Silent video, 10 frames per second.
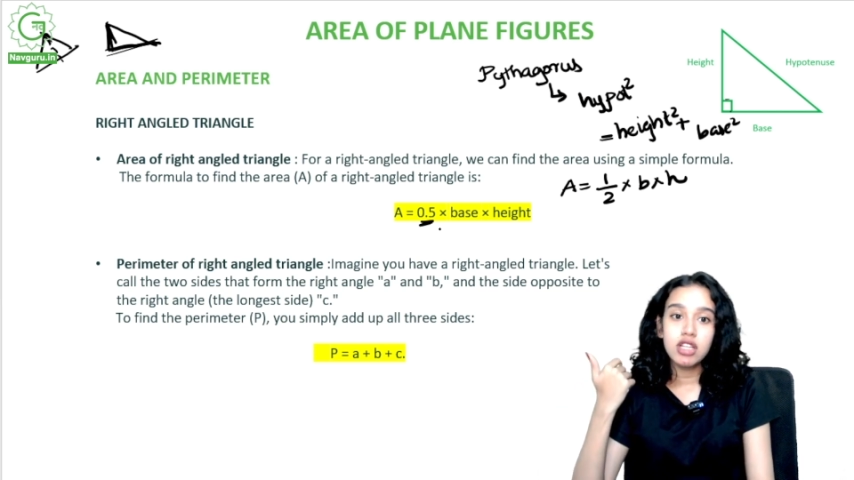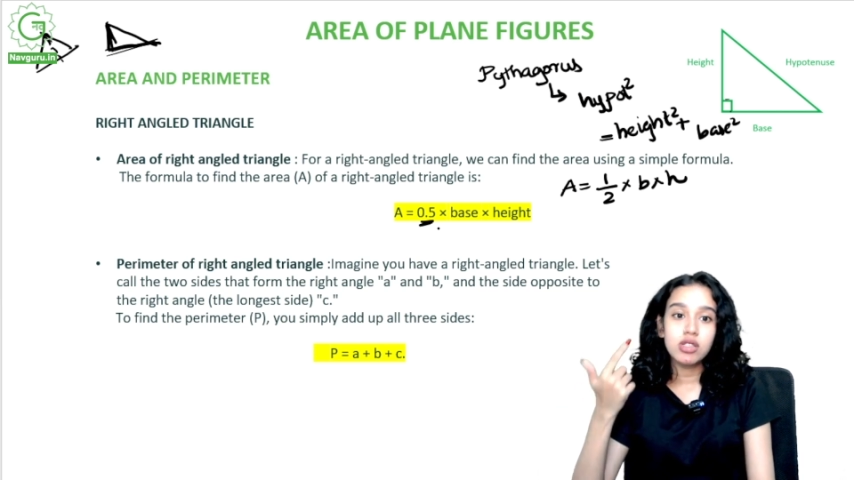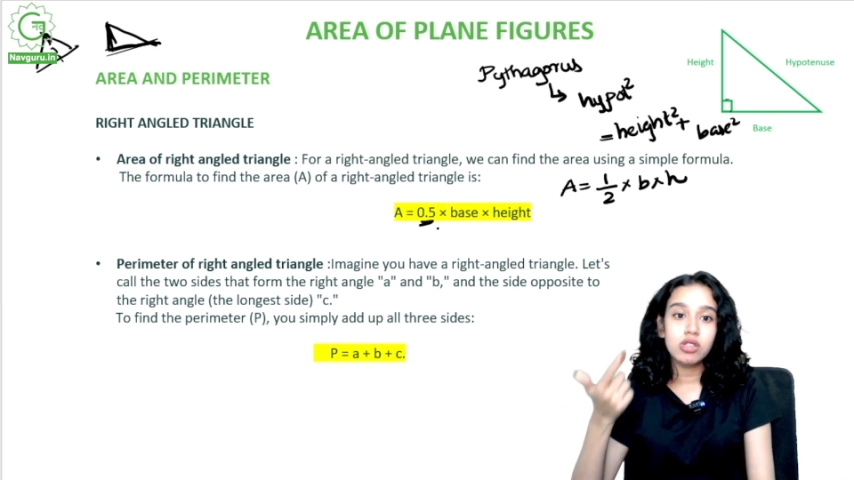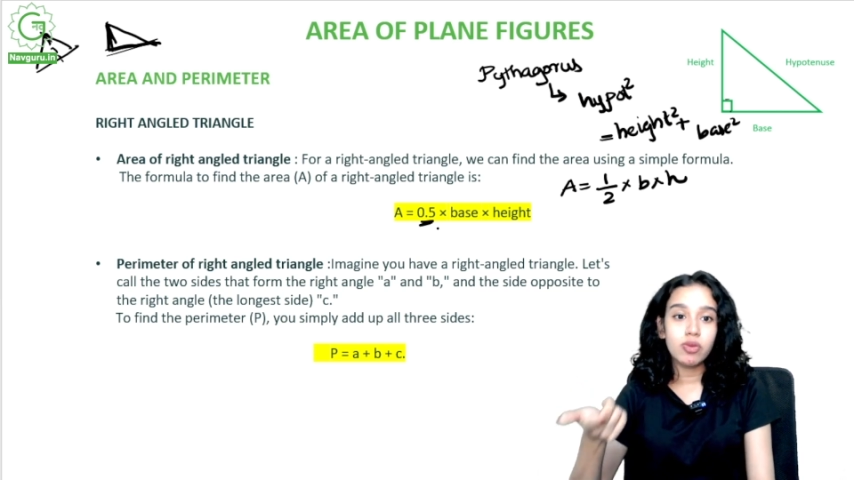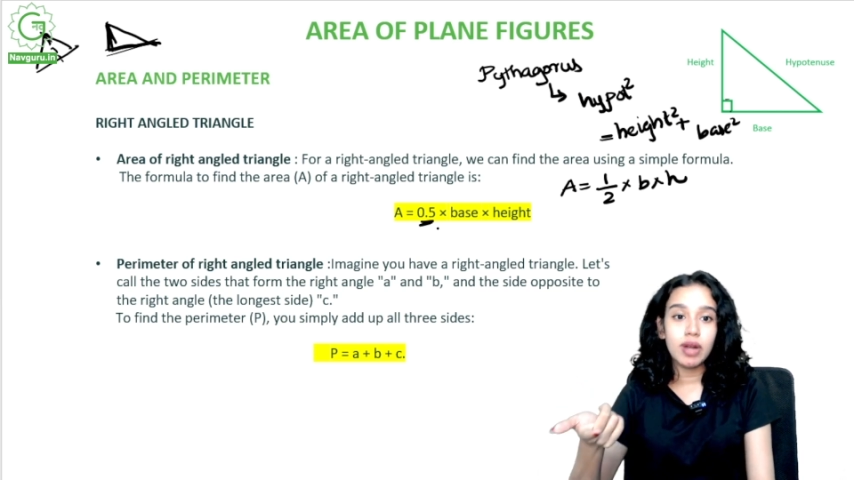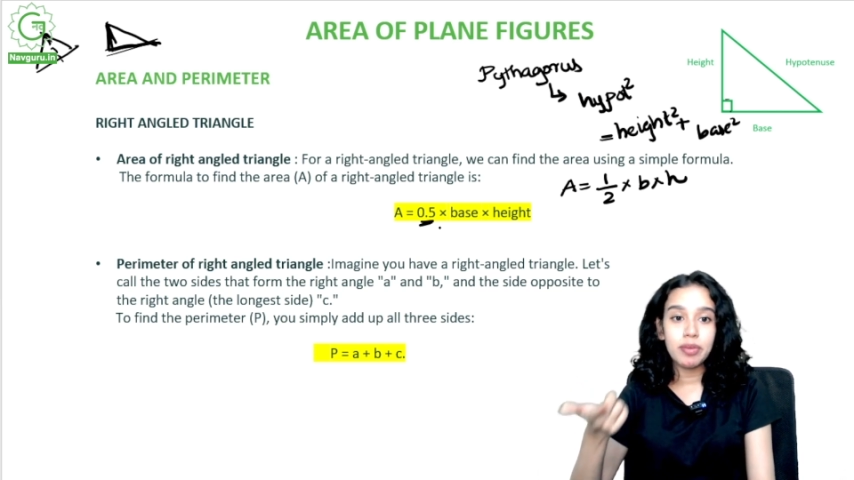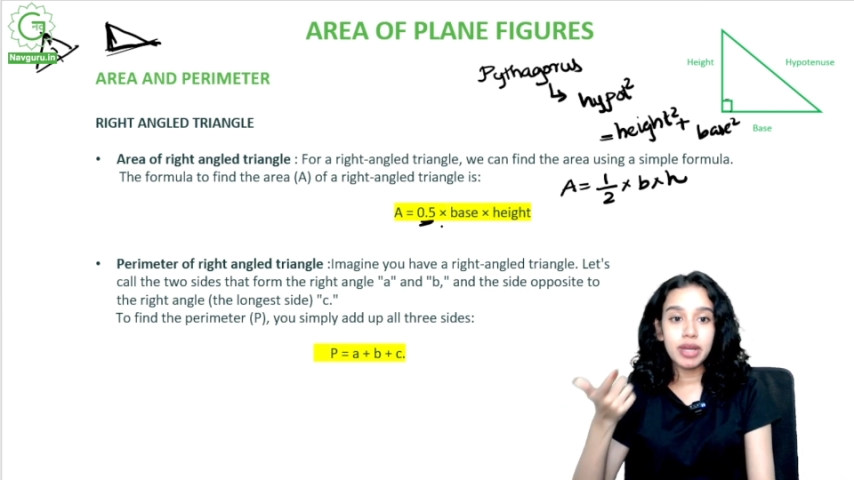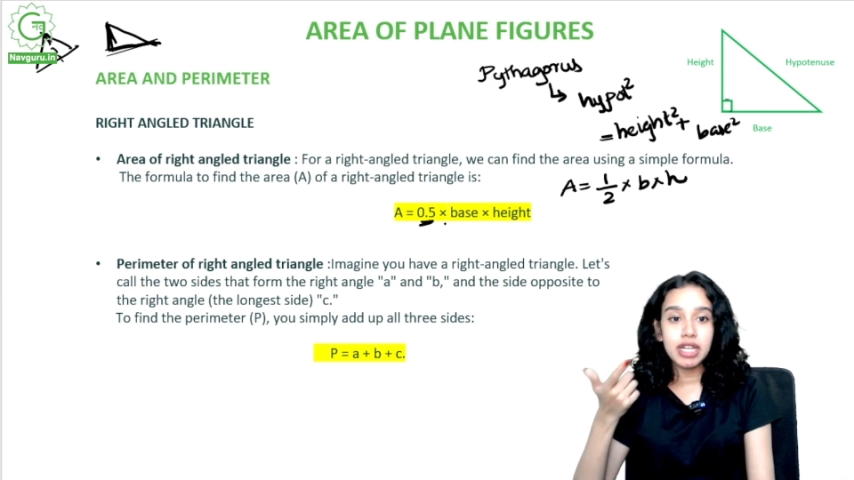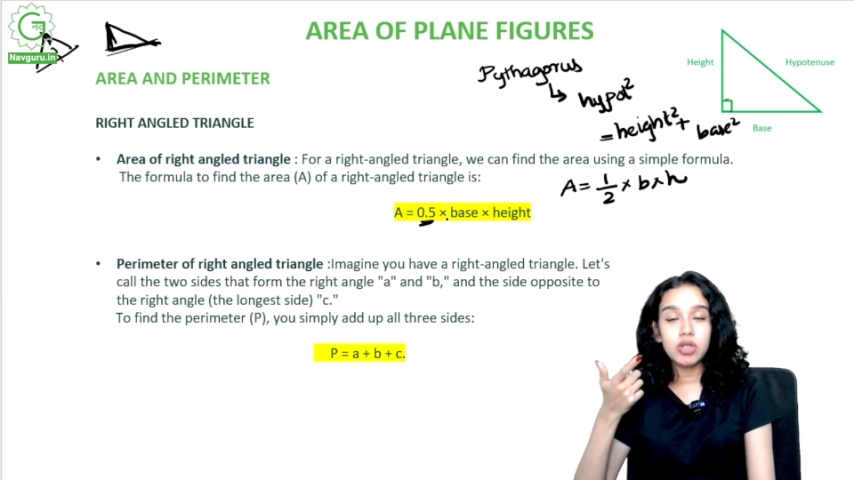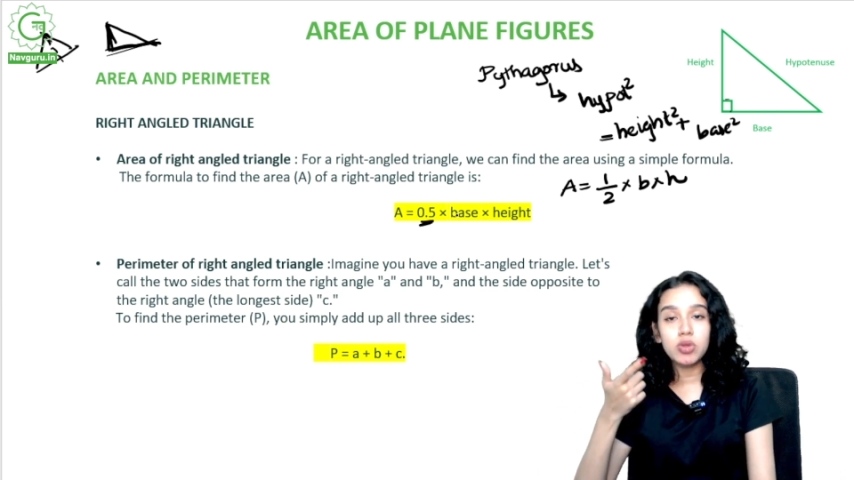So, 1
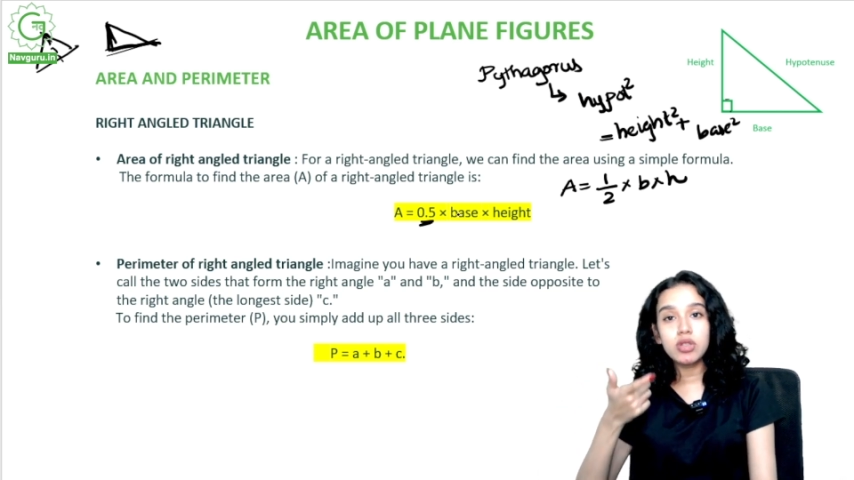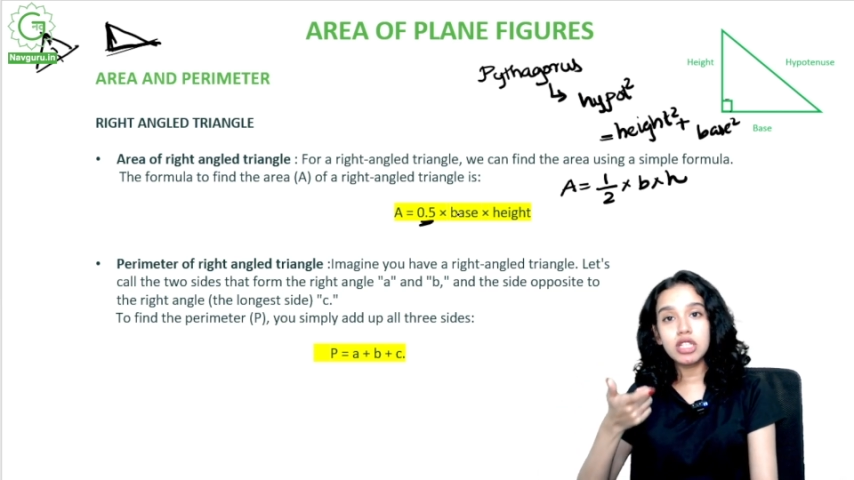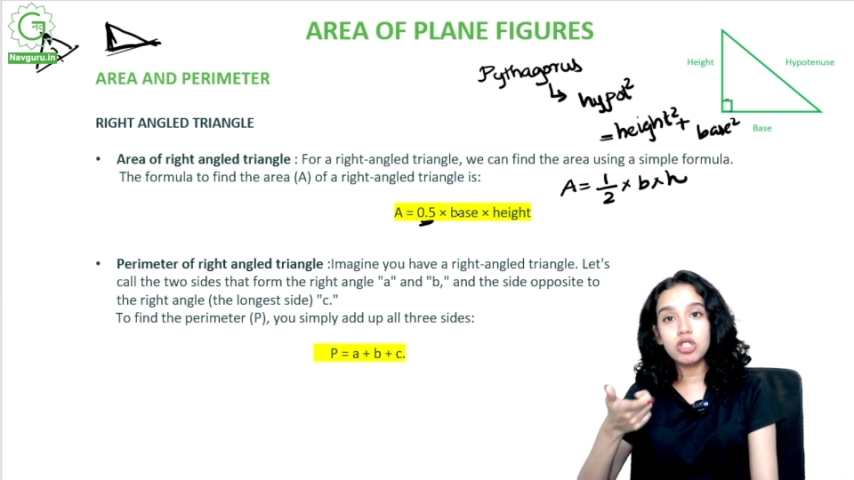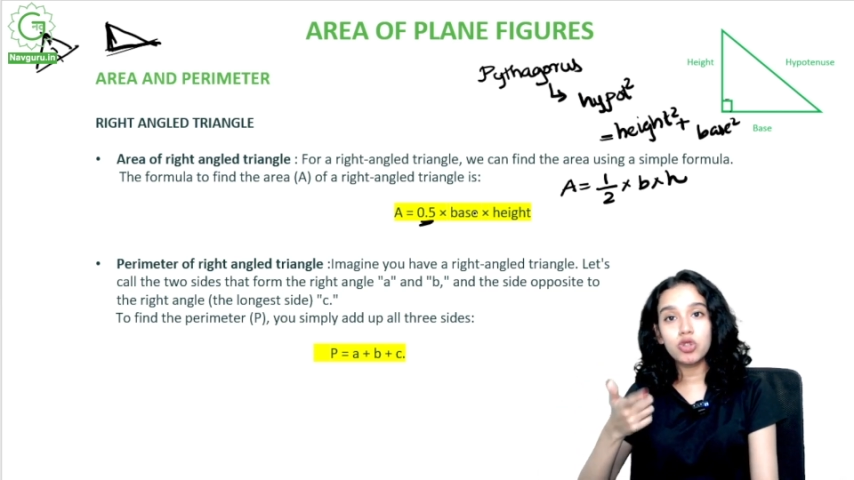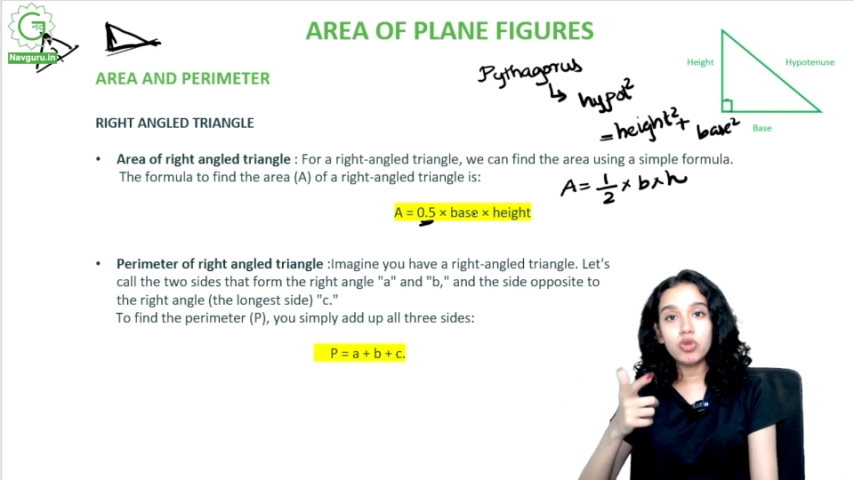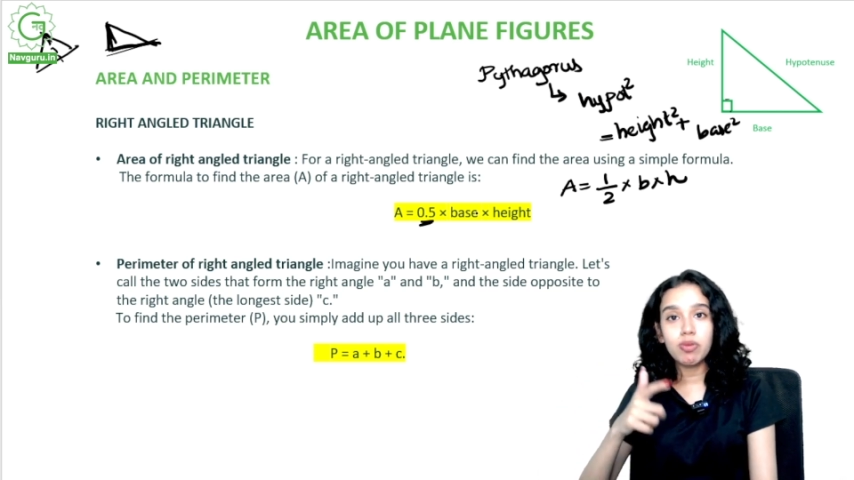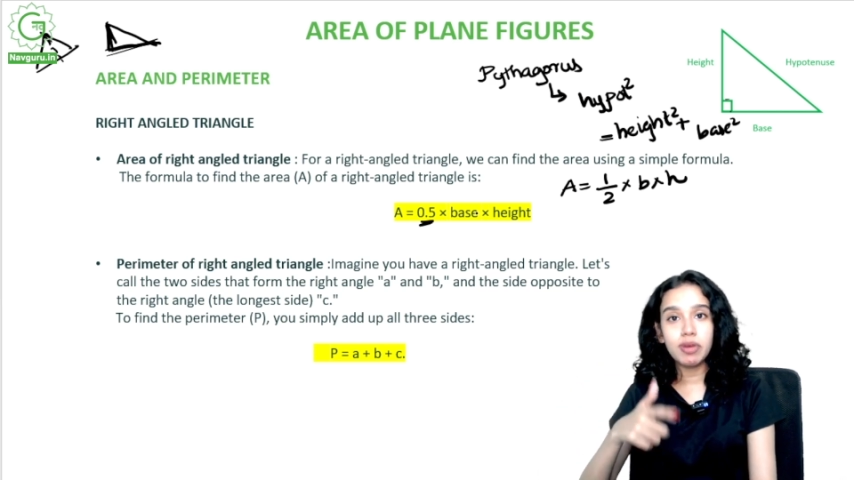by 2 into